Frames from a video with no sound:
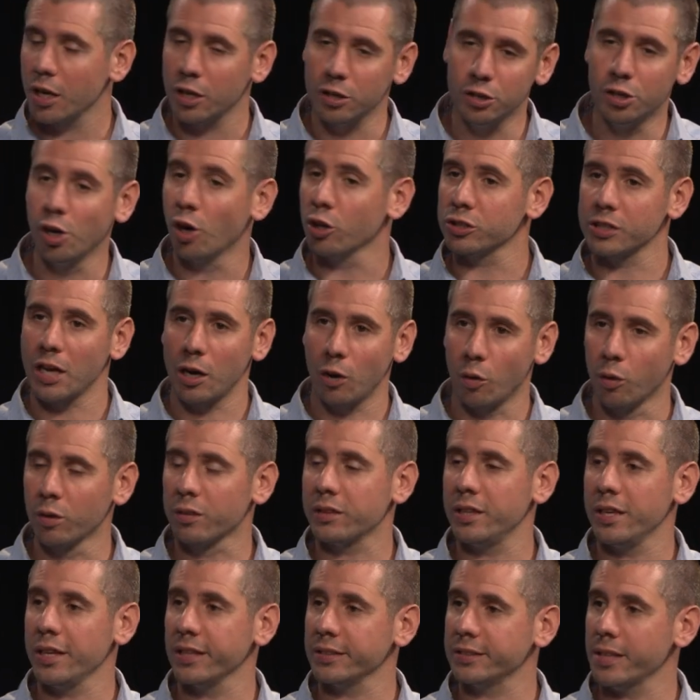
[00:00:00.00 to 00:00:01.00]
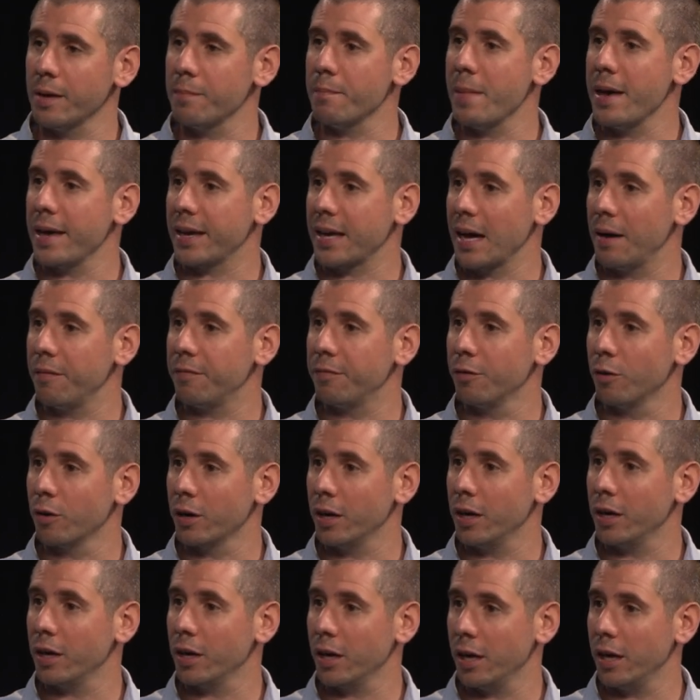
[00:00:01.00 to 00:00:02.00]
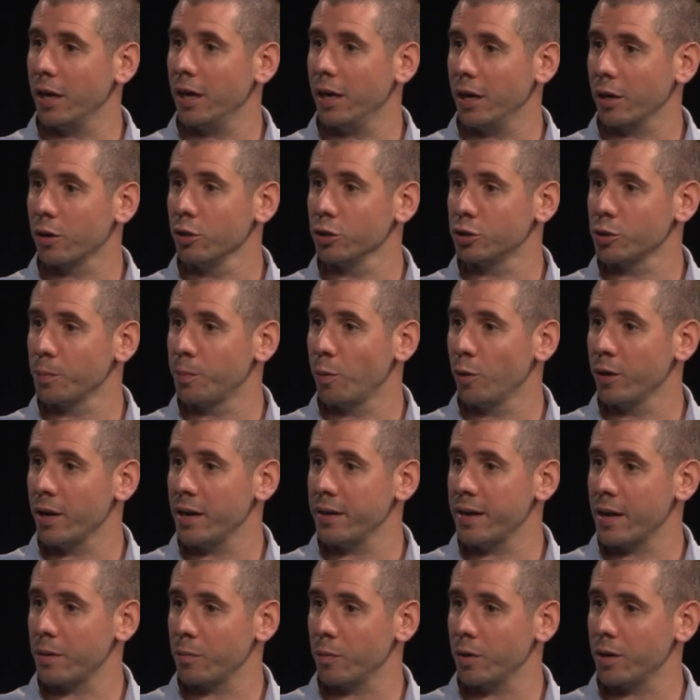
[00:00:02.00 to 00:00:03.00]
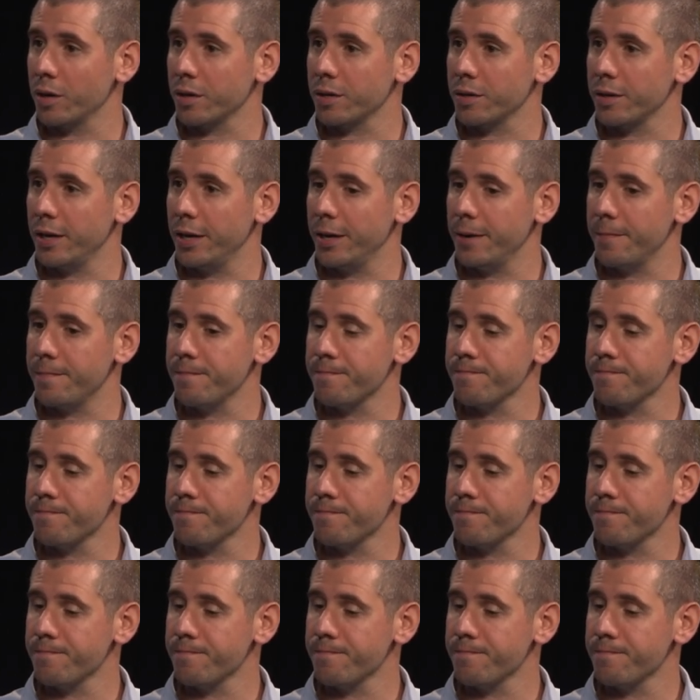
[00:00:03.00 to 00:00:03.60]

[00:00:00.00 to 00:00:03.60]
Those are all things that make up for a good support network. Mm. Yeah.